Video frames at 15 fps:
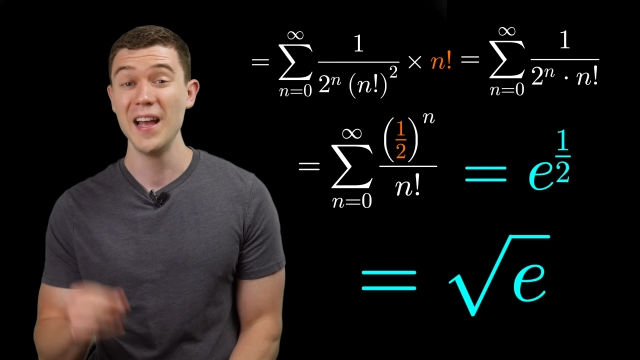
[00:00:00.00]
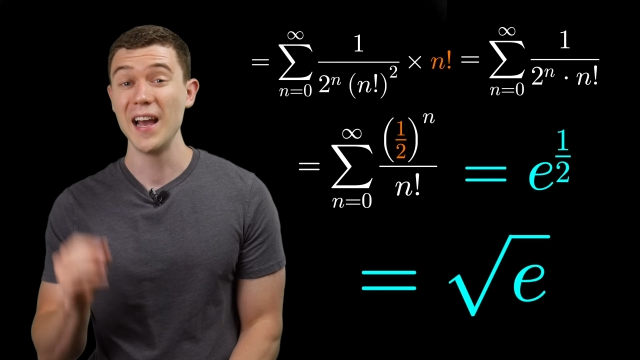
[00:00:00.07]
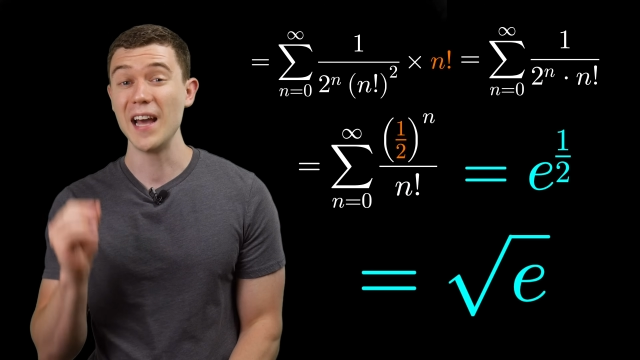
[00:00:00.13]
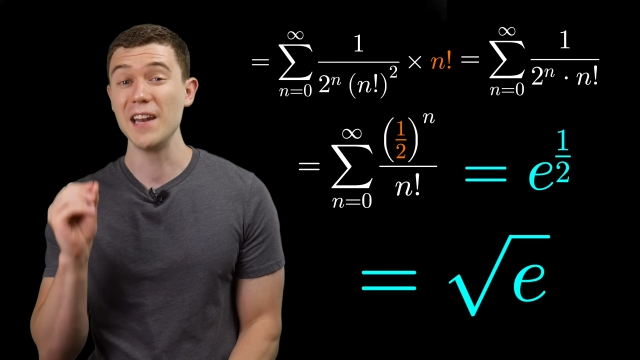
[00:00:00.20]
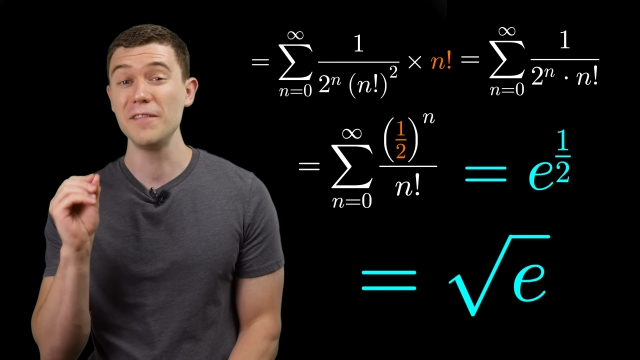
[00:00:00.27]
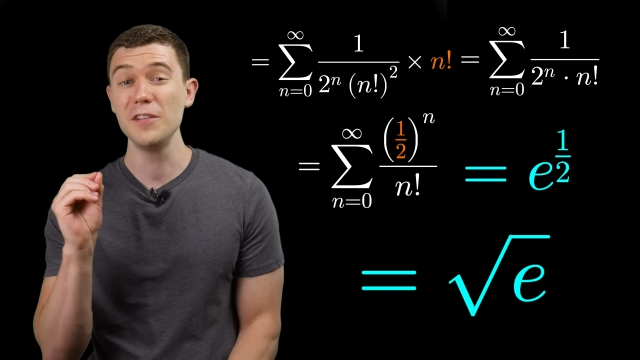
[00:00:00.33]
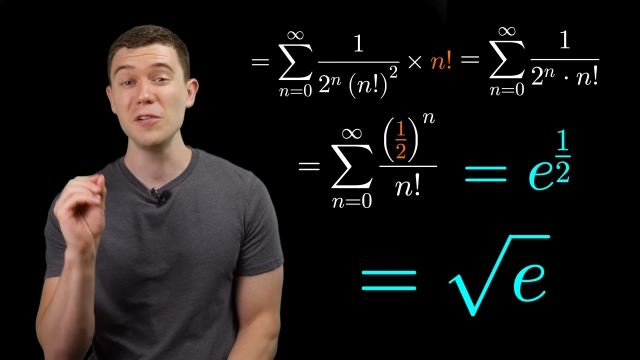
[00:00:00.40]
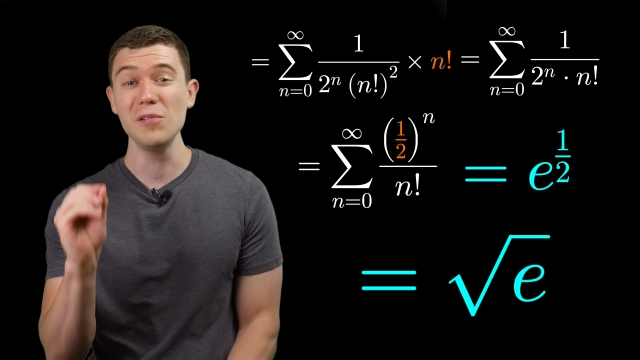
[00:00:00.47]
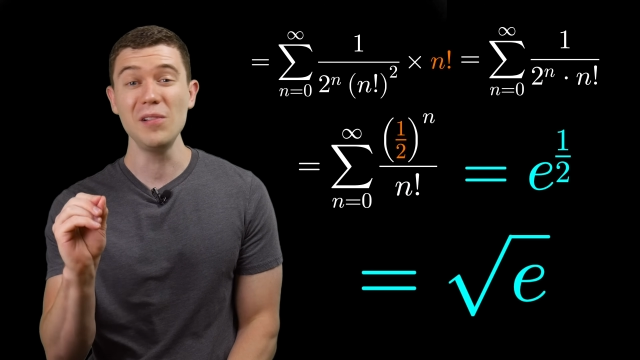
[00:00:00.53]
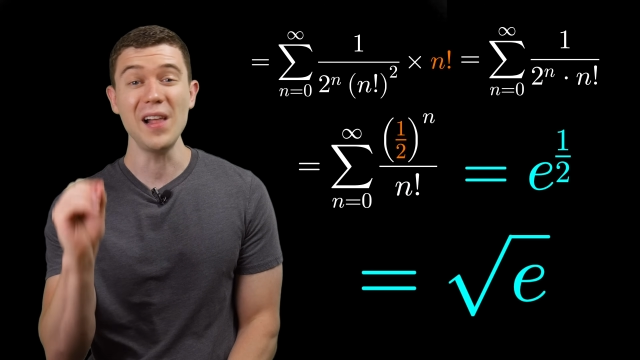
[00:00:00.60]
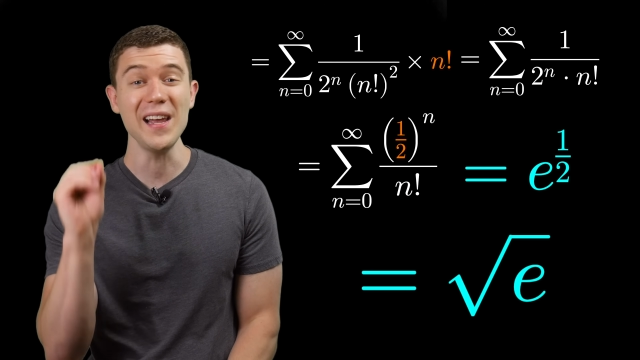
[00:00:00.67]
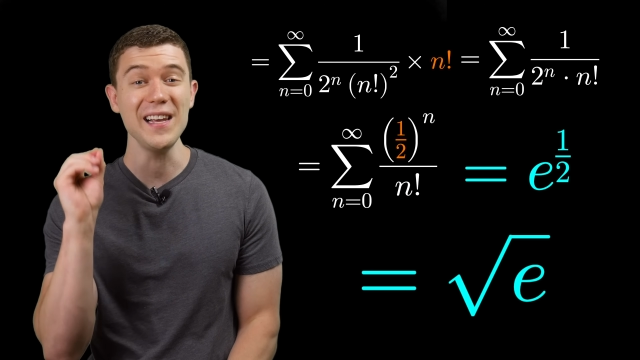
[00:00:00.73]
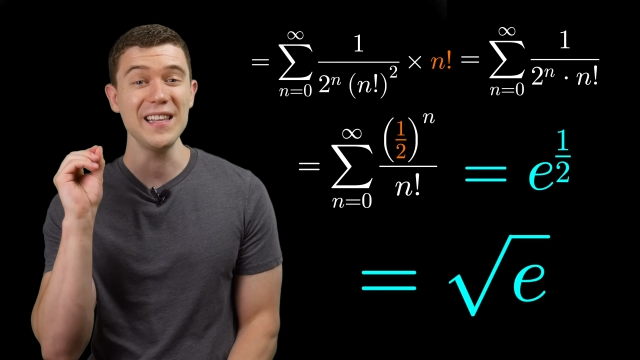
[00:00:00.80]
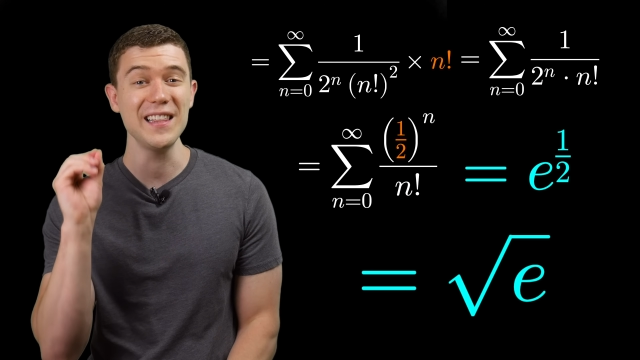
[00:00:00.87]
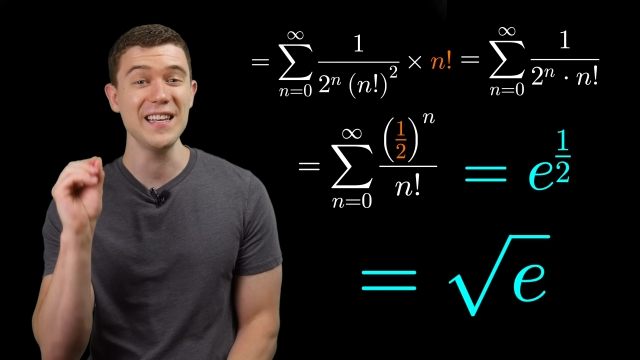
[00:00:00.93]
And if you
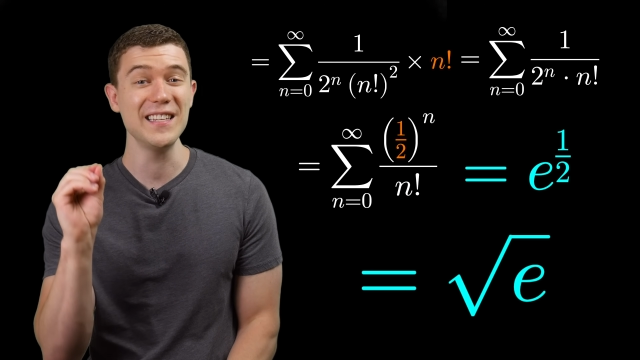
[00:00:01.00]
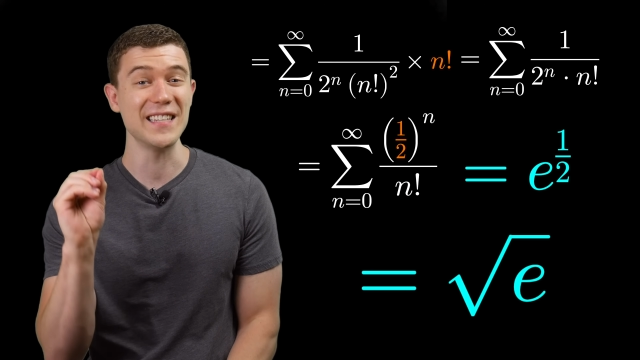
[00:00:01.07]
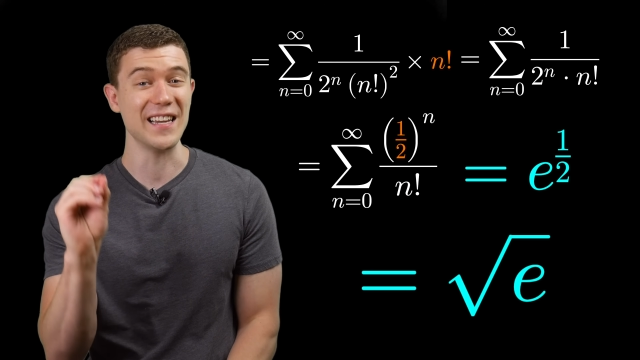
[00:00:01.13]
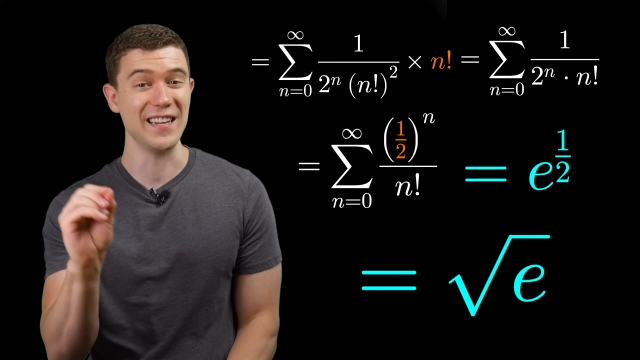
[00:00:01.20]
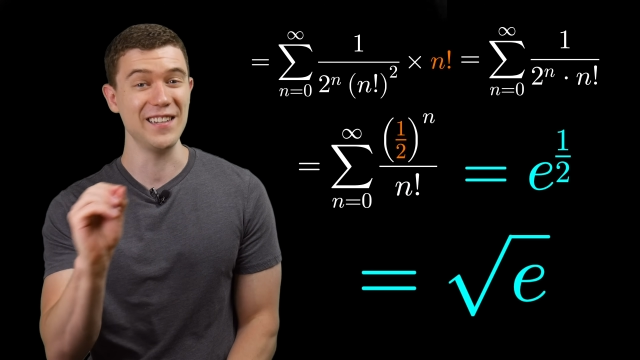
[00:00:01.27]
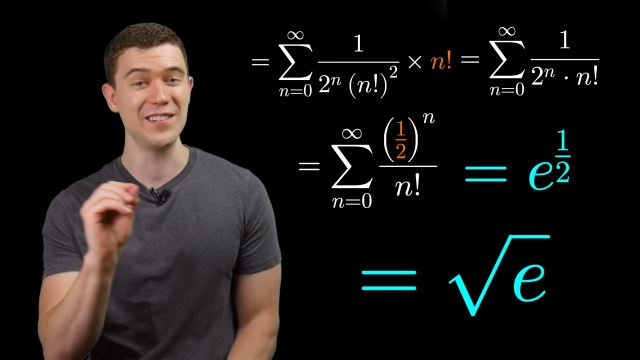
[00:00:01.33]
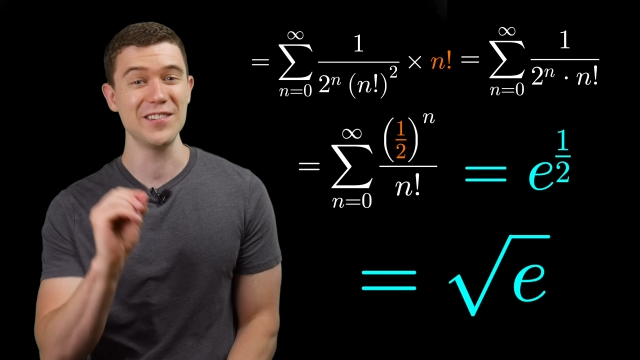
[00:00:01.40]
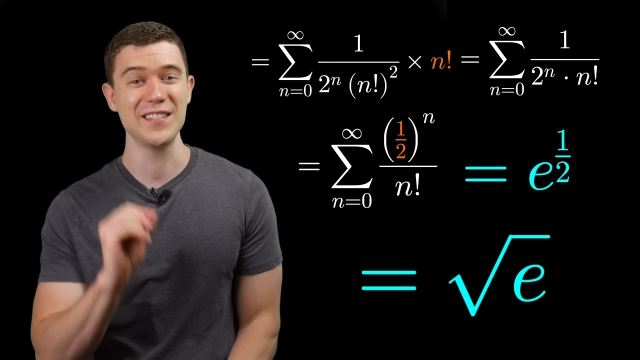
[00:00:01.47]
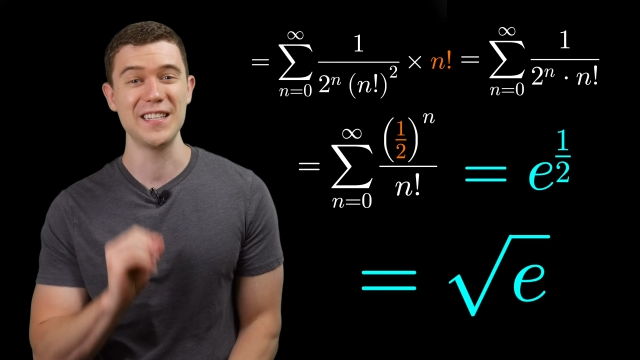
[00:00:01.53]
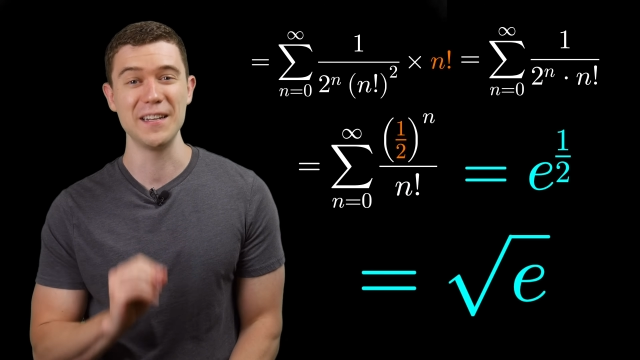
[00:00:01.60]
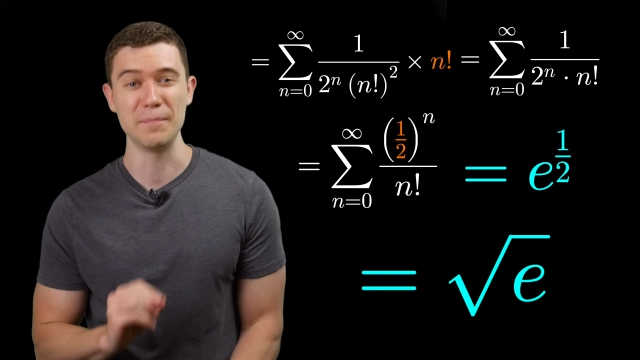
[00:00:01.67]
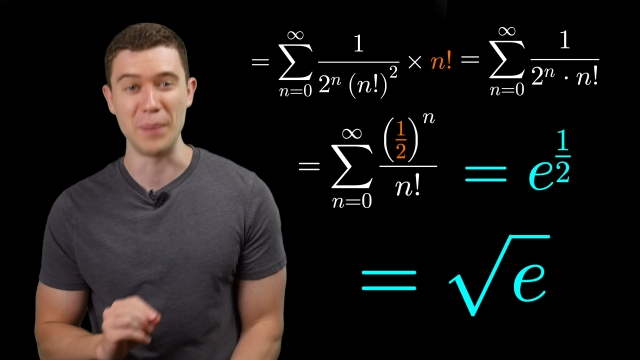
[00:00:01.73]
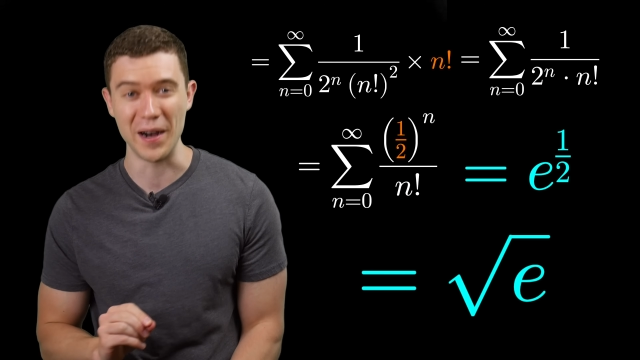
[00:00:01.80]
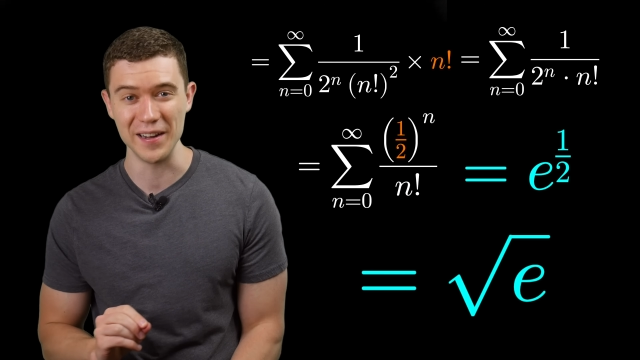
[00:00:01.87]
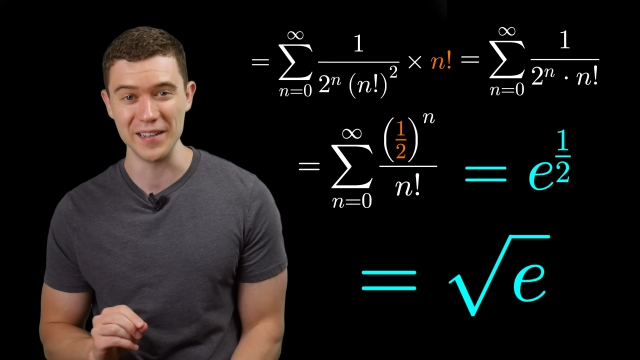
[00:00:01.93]
like these
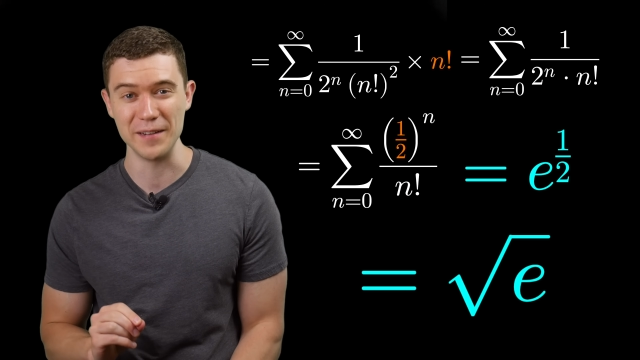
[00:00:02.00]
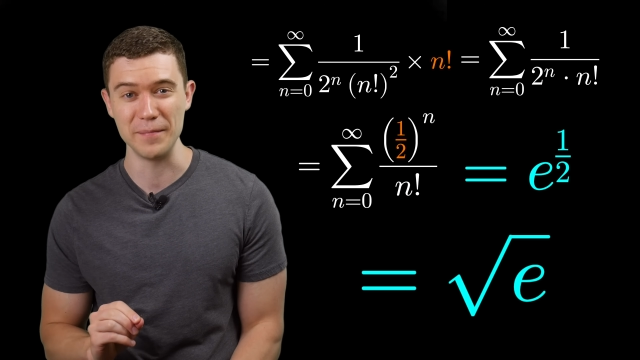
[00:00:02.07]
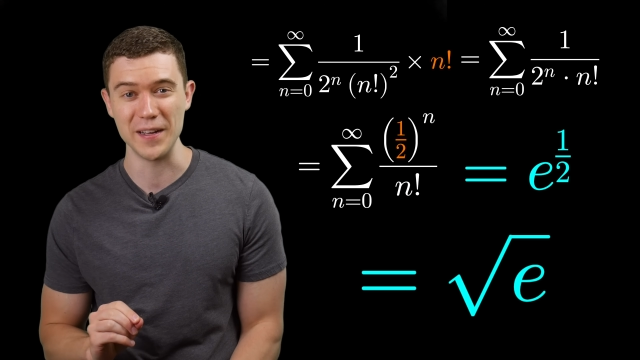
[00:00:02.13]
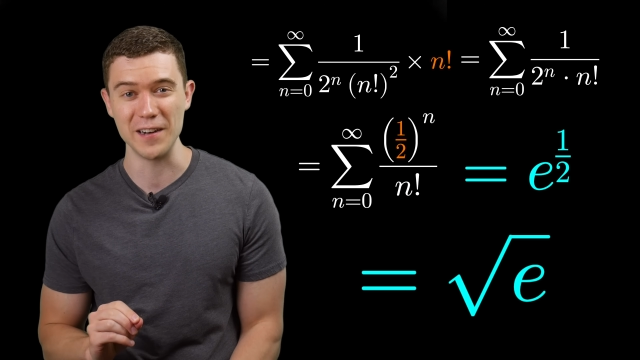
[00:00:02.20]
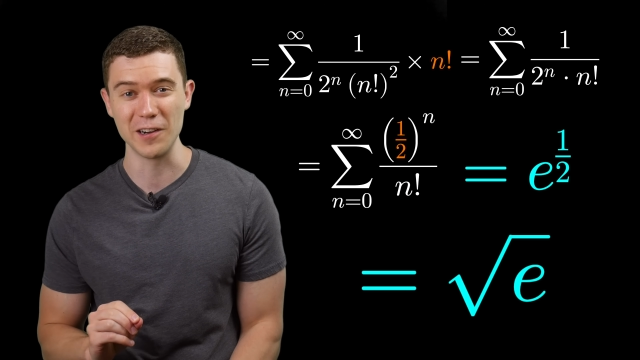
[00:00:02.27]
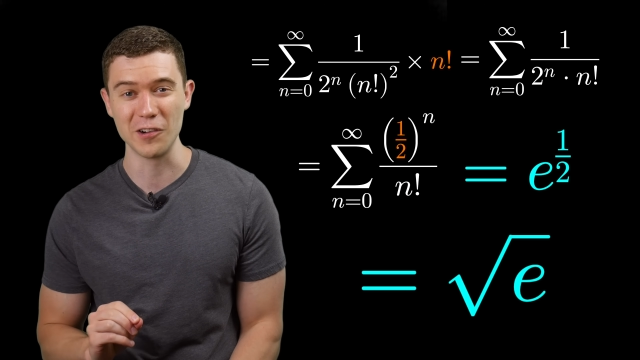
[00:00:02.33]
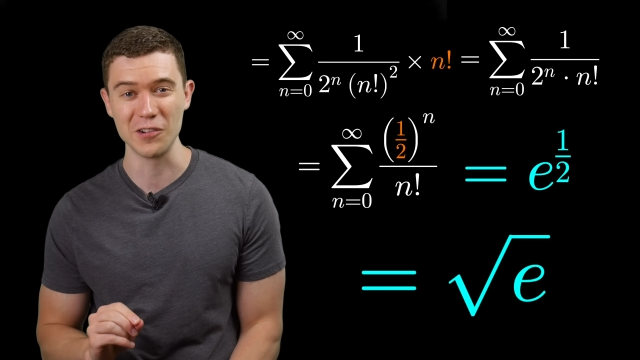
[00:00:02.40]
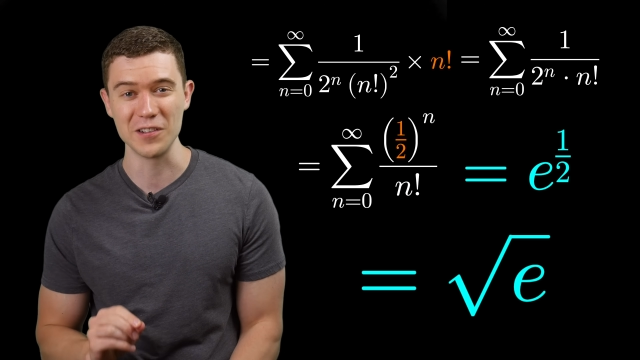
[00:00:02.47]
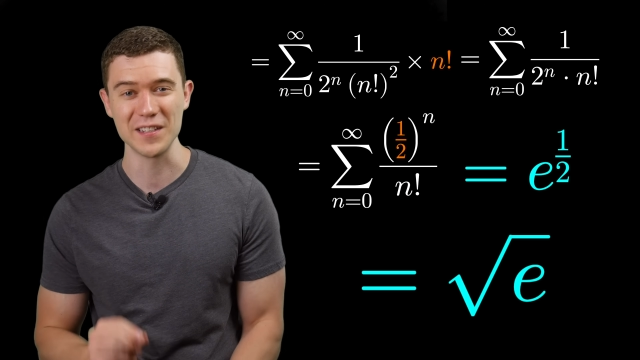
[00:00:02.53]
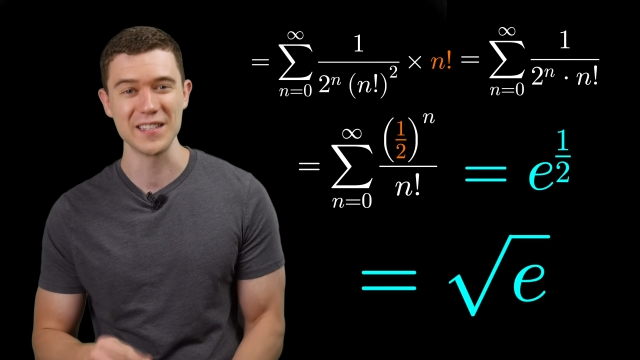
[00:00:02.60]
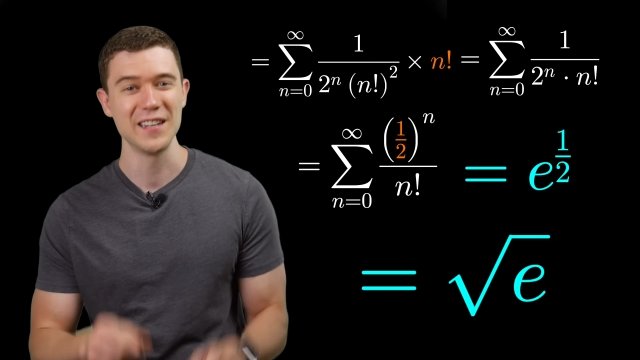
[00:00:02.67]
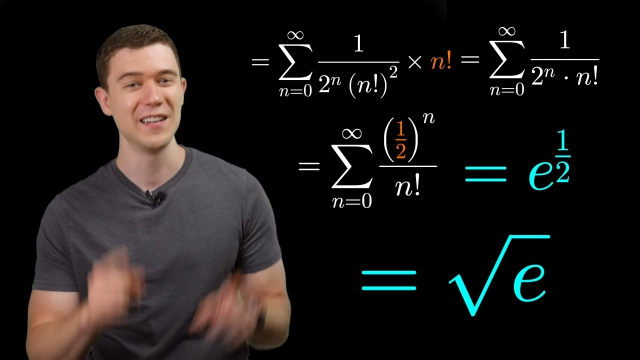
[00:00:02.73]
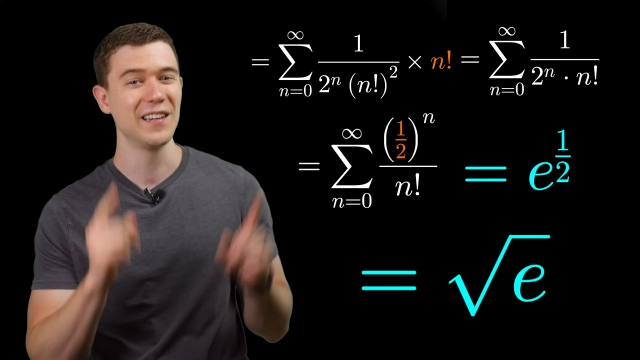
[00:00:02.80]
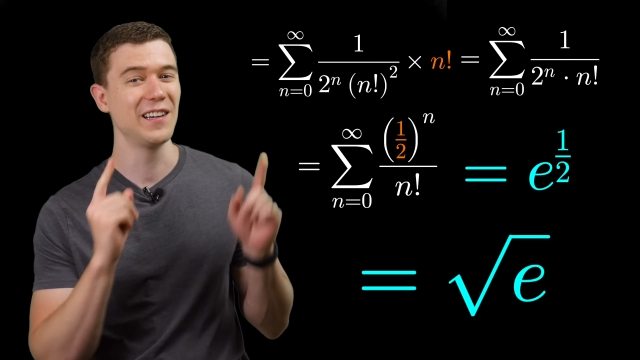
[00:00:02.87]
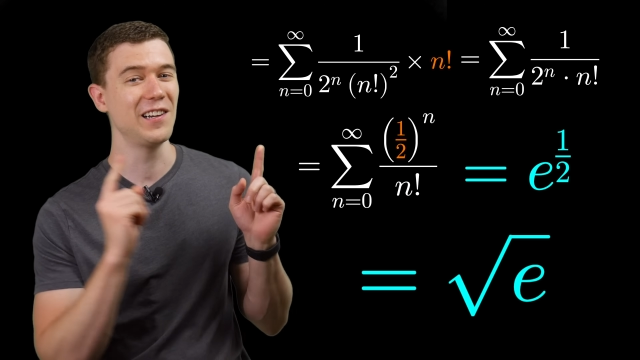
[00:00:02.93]
interesting Putnam integrals,